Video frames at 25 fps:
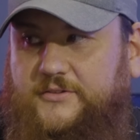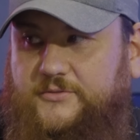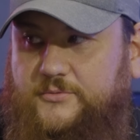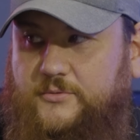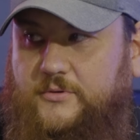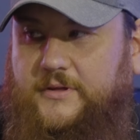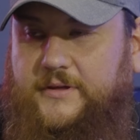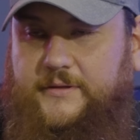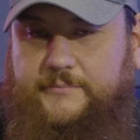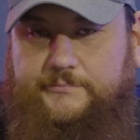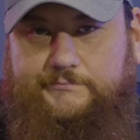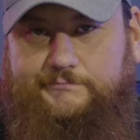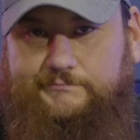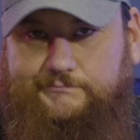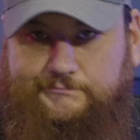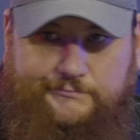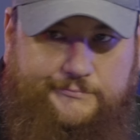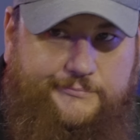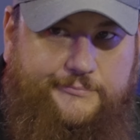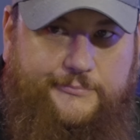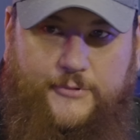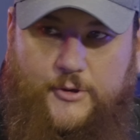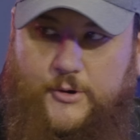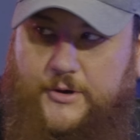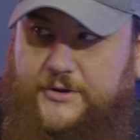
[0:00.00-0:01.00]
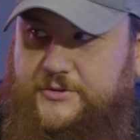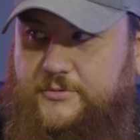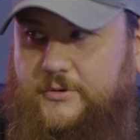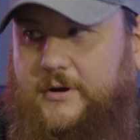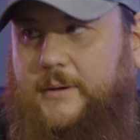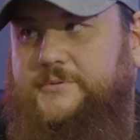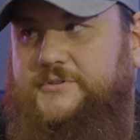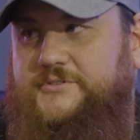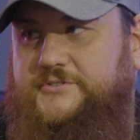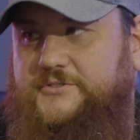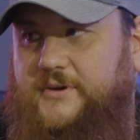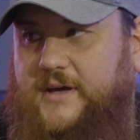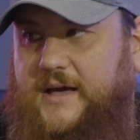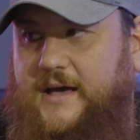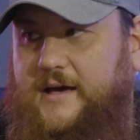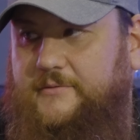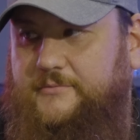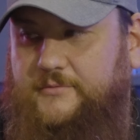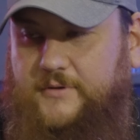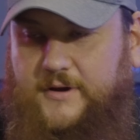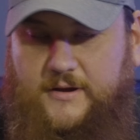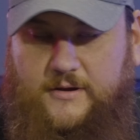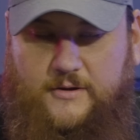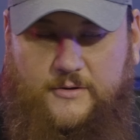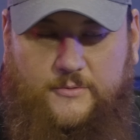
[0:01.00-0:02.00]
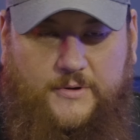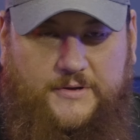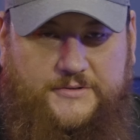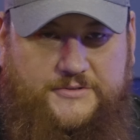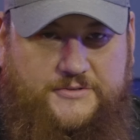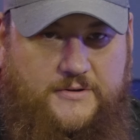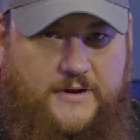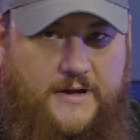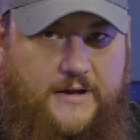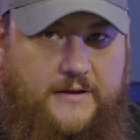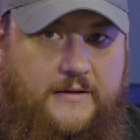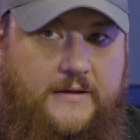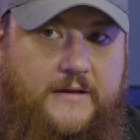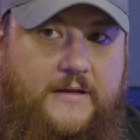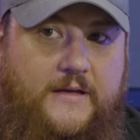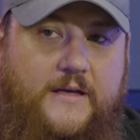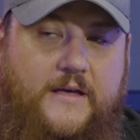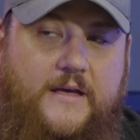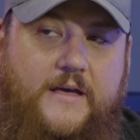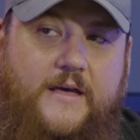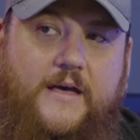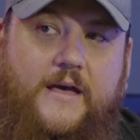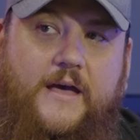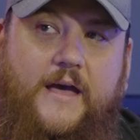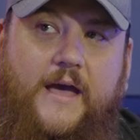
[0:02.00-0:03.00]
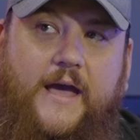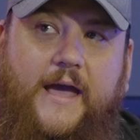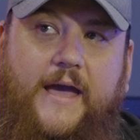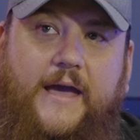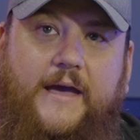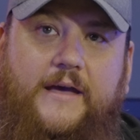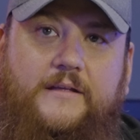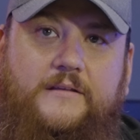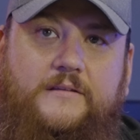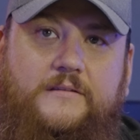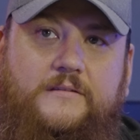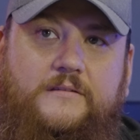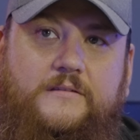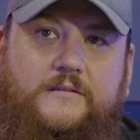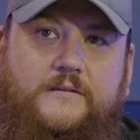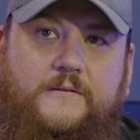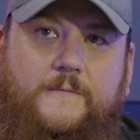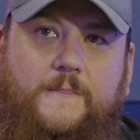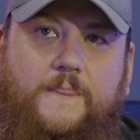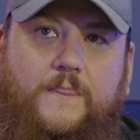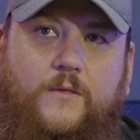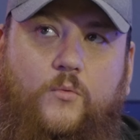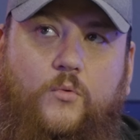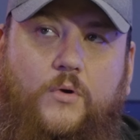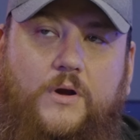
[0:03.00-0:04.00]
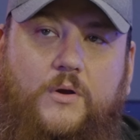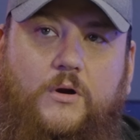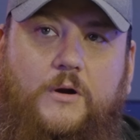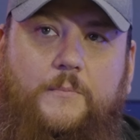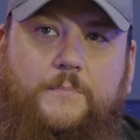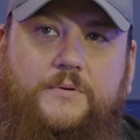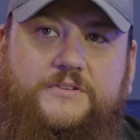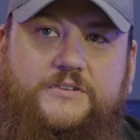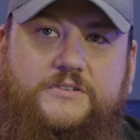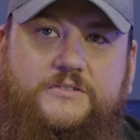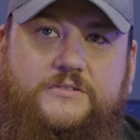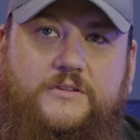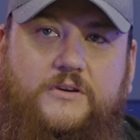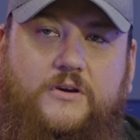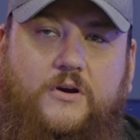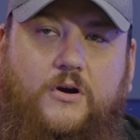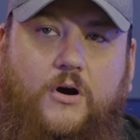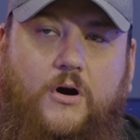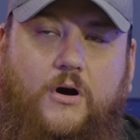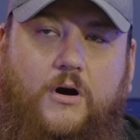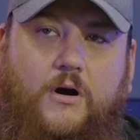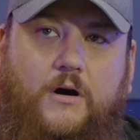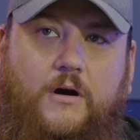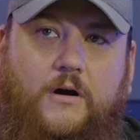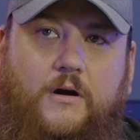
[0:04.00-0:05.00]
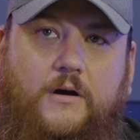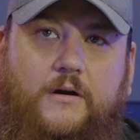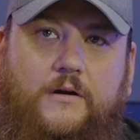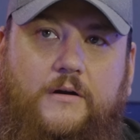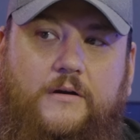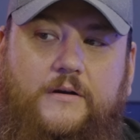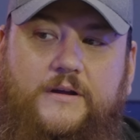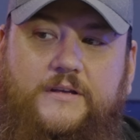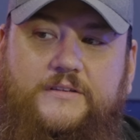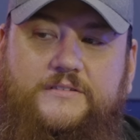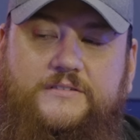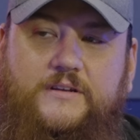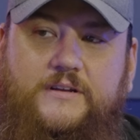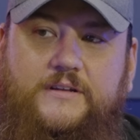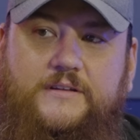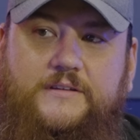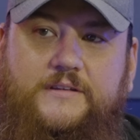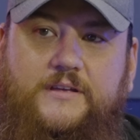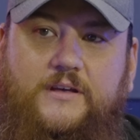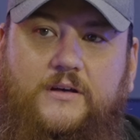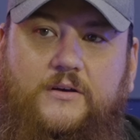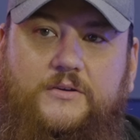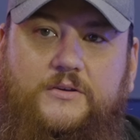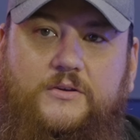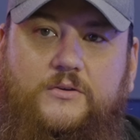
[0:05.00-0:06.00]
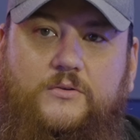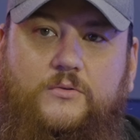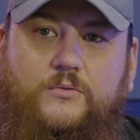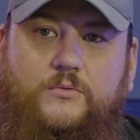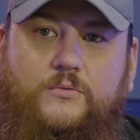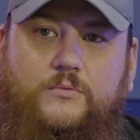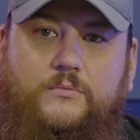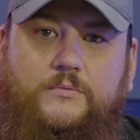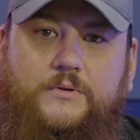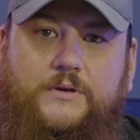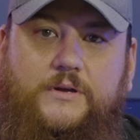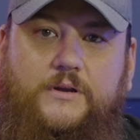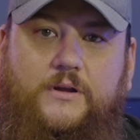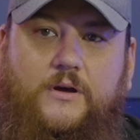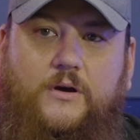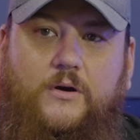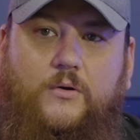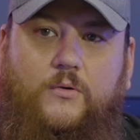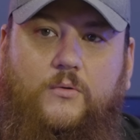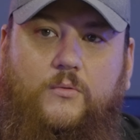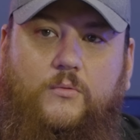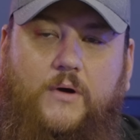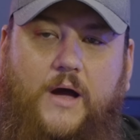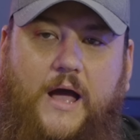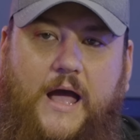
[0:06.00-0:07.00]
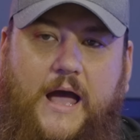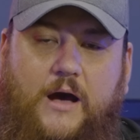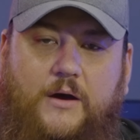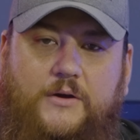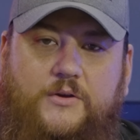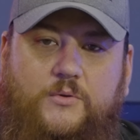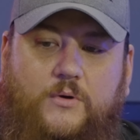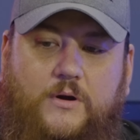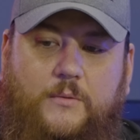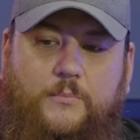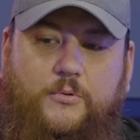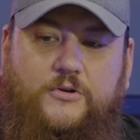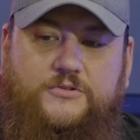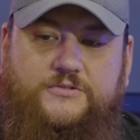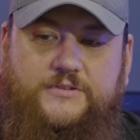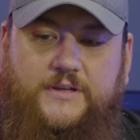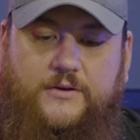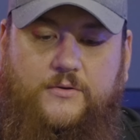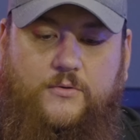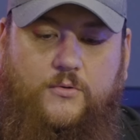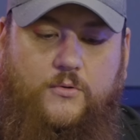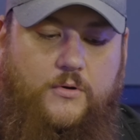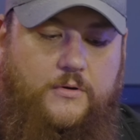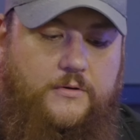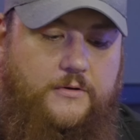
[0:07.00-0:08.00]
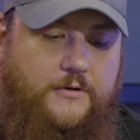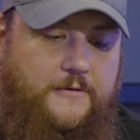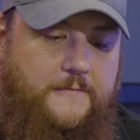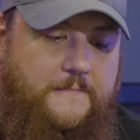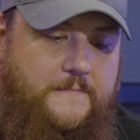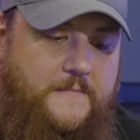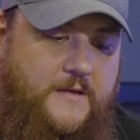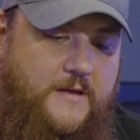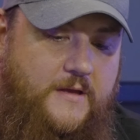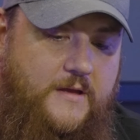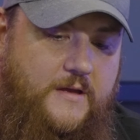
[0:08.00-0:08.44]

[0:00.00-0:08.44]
It's really the only two options you have, right, on a racetrack. And where you want to position the car is going to tell you, how you want to approach that corner.